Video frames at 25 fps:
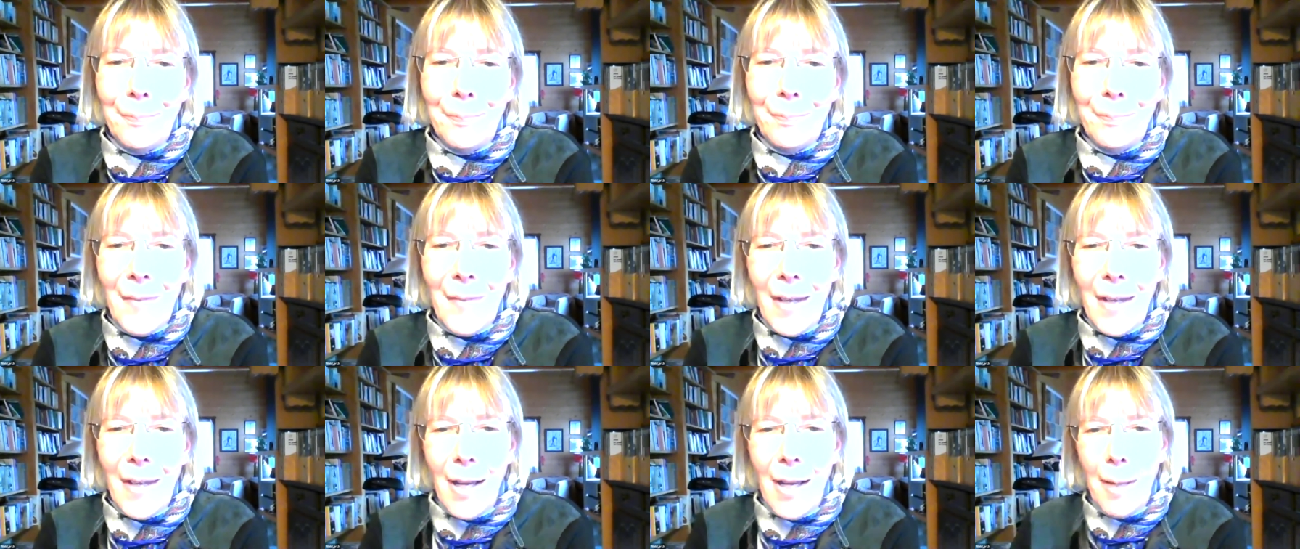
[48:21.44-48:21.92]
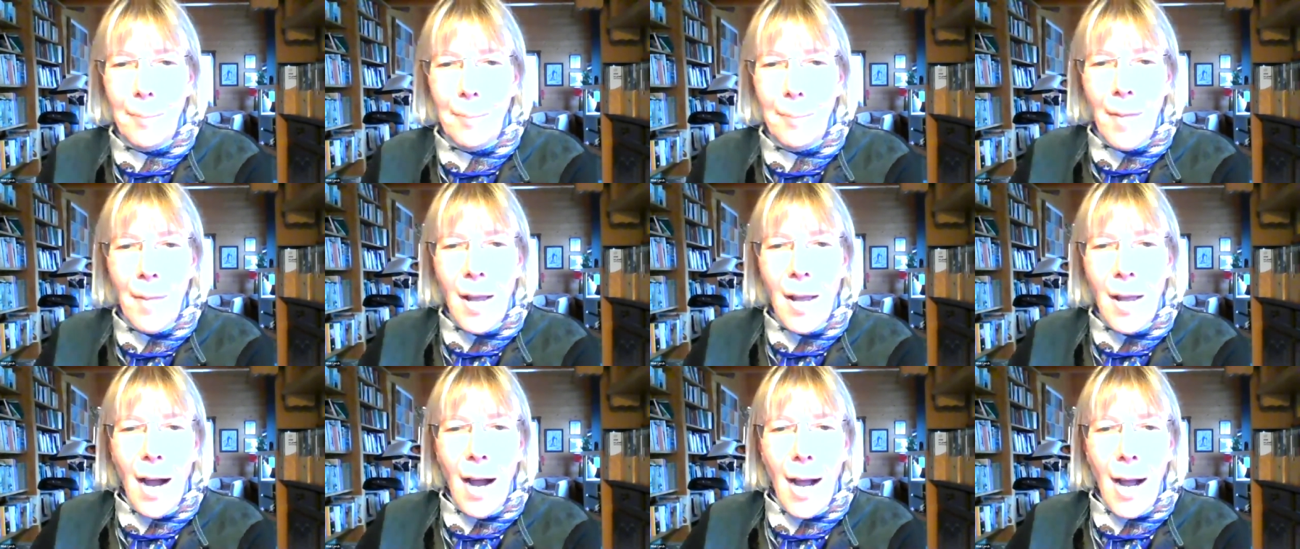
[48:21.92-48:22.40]
Um,
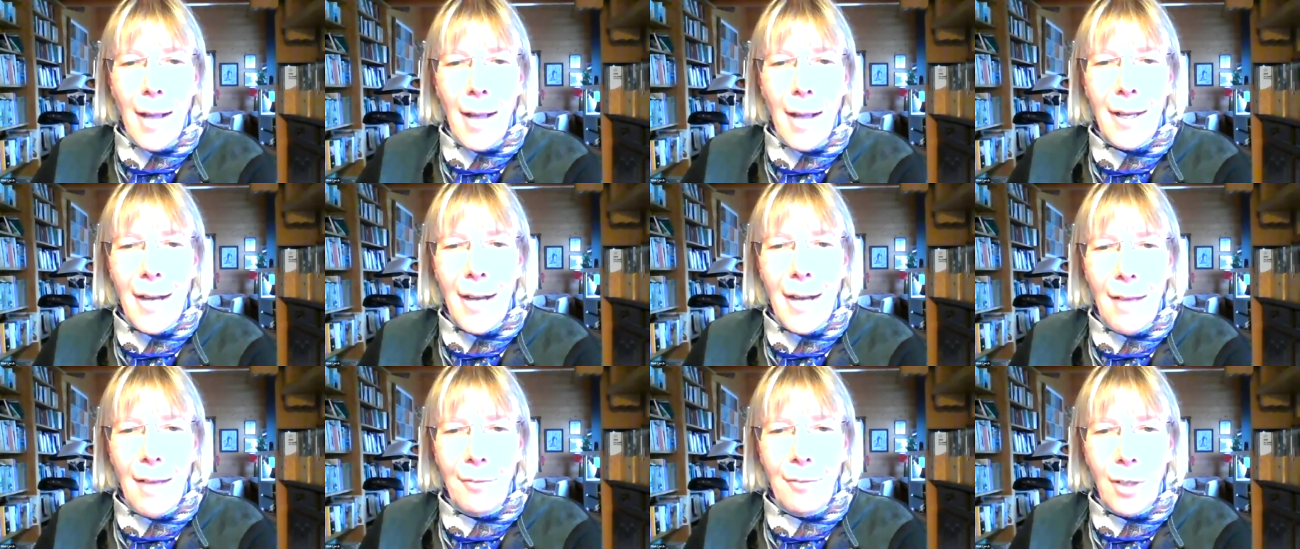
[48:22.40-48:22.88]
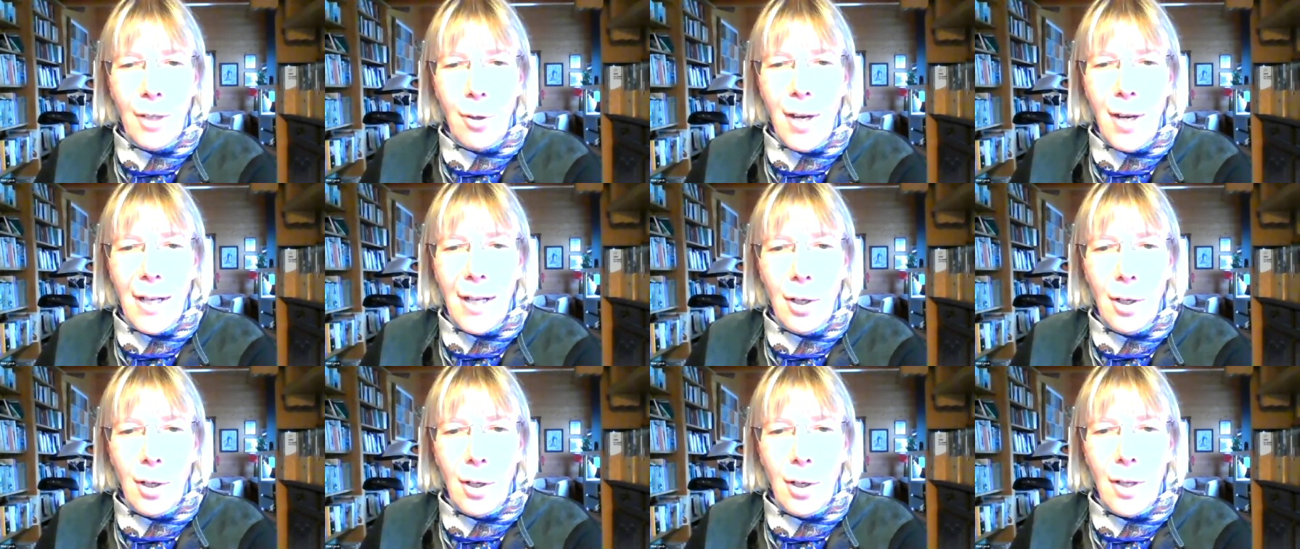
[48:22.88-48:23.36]
I'm going to have a quick
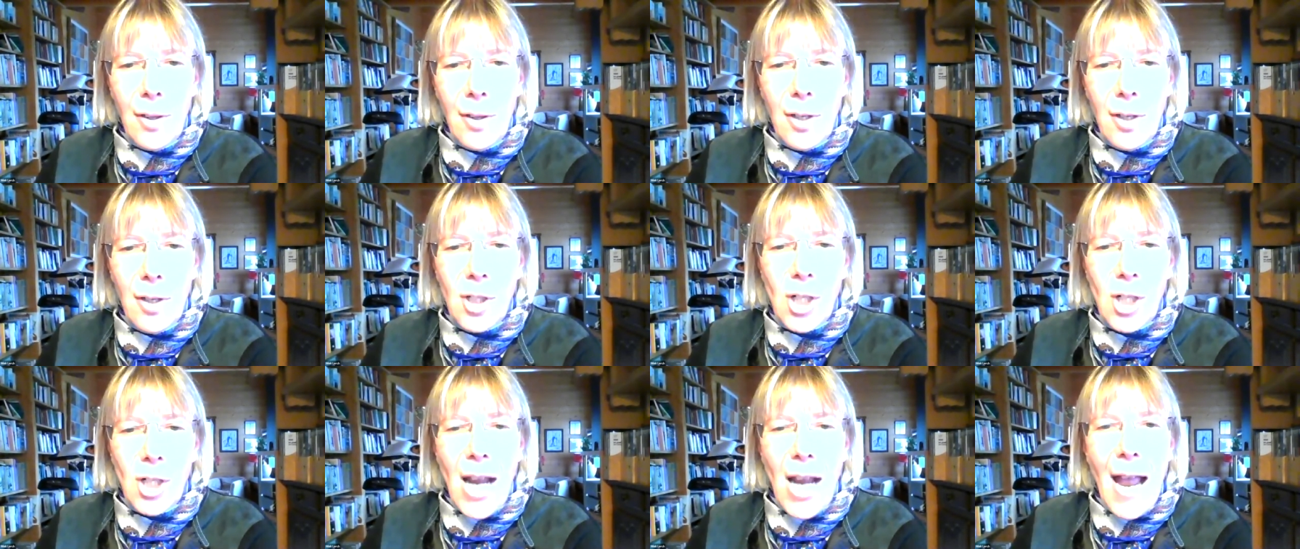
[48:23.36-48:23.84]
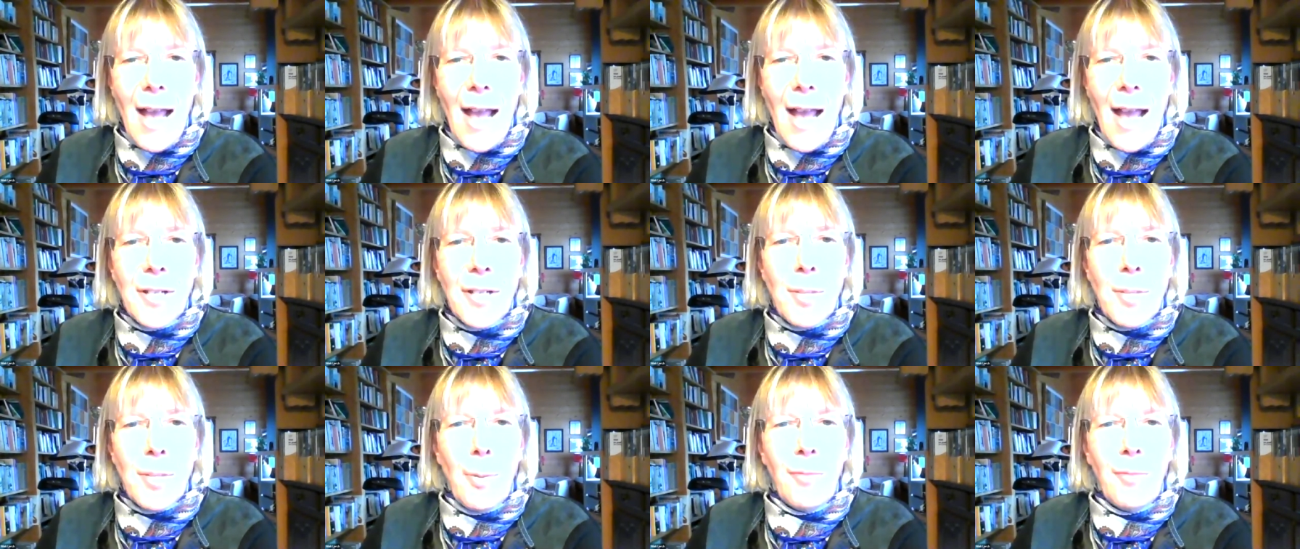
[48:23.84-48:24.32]
look at the
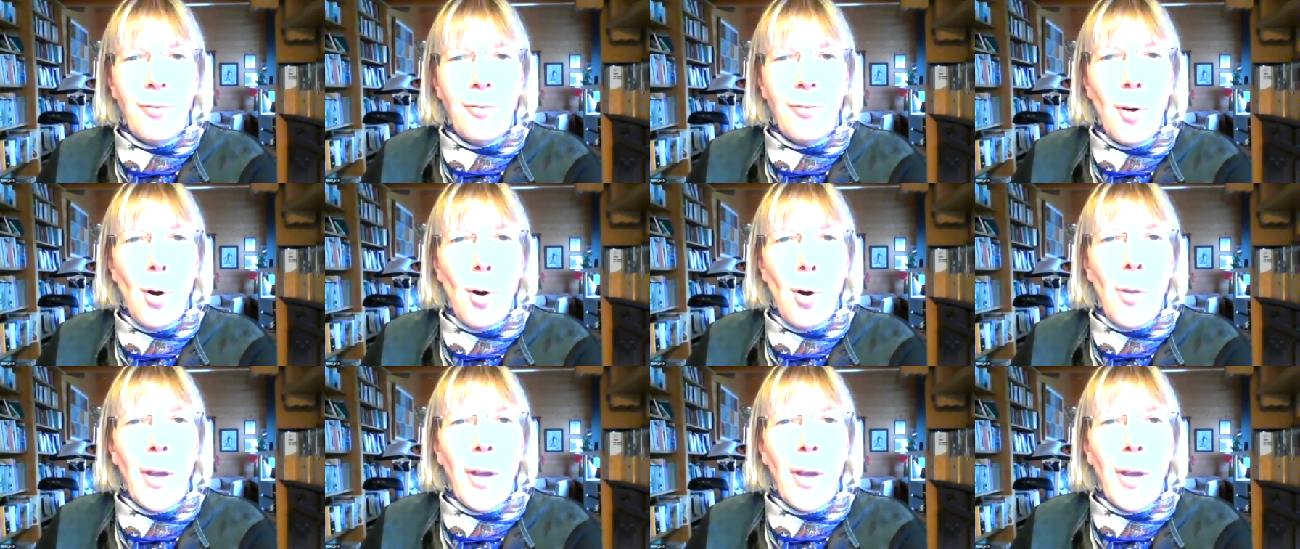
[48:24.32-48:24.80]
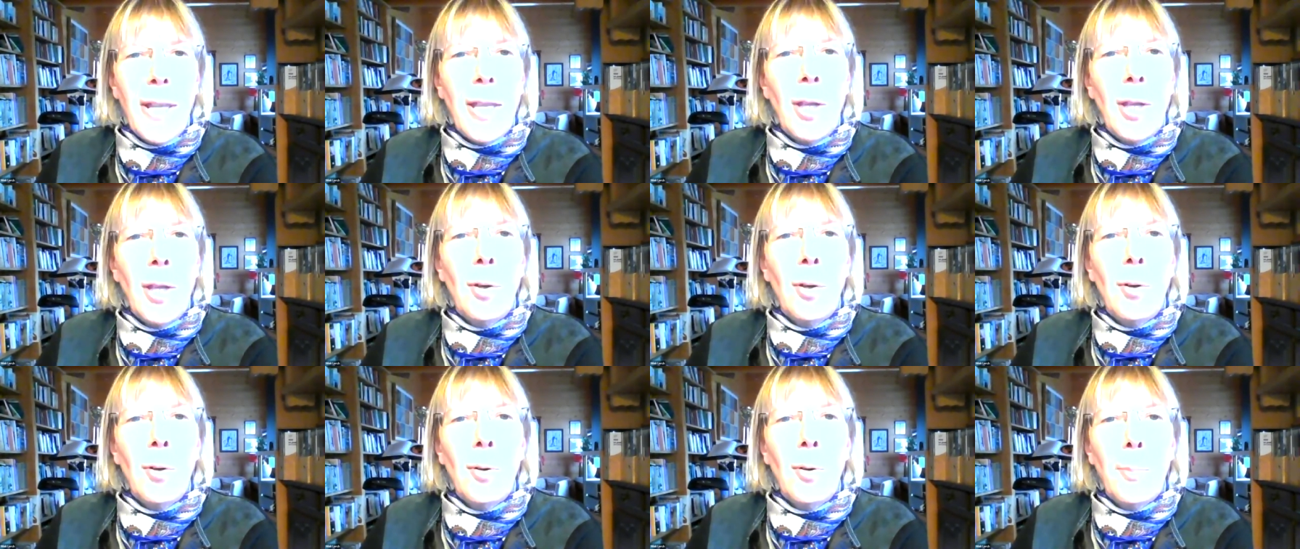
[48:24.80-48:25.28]
chat before that
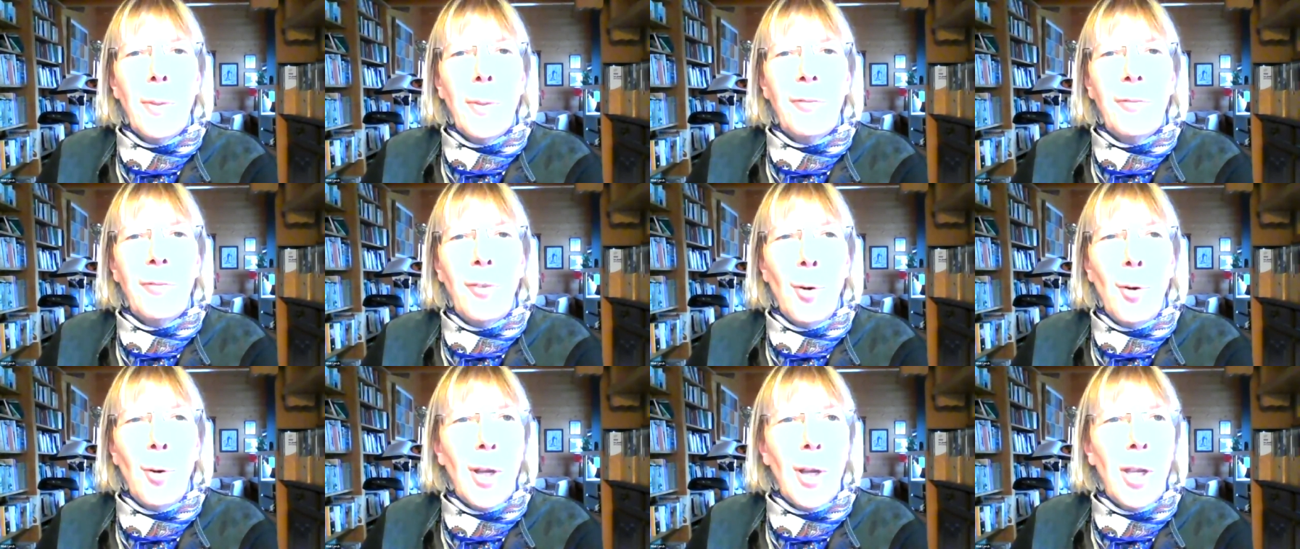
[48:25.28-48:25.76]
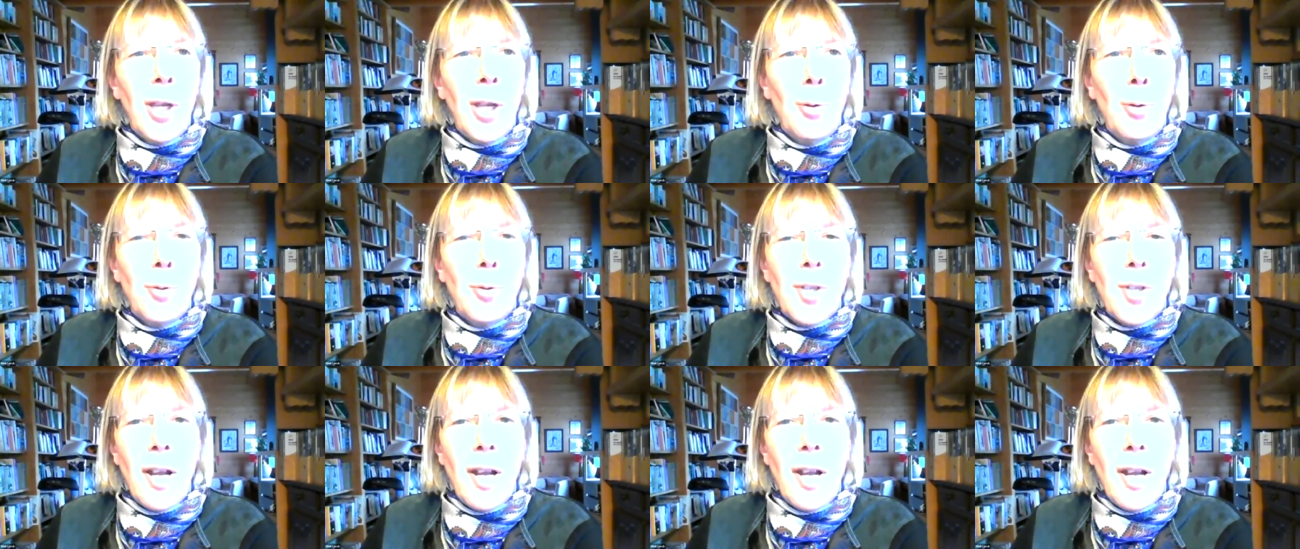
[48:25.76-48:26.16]
you before you turn